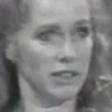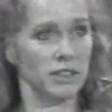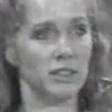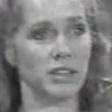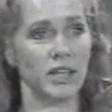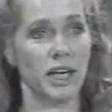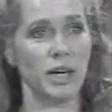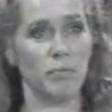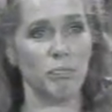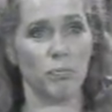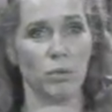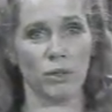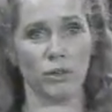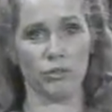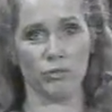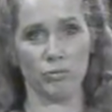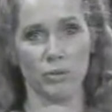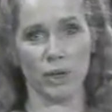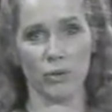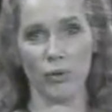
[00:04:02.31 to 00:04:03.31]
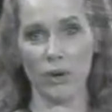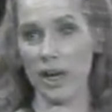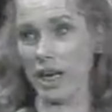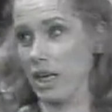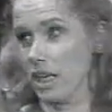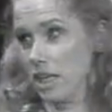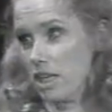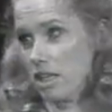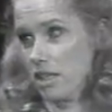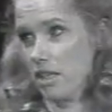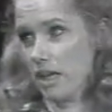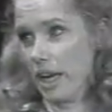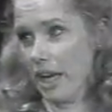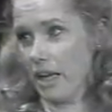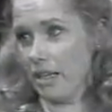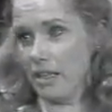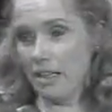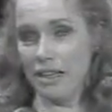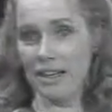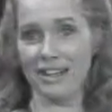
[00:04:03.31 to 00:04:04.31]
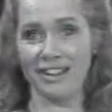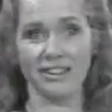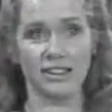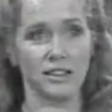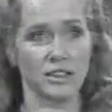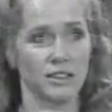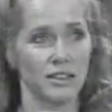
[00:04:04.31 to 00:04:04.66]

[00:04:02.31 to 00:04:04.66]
a little sample of my range, and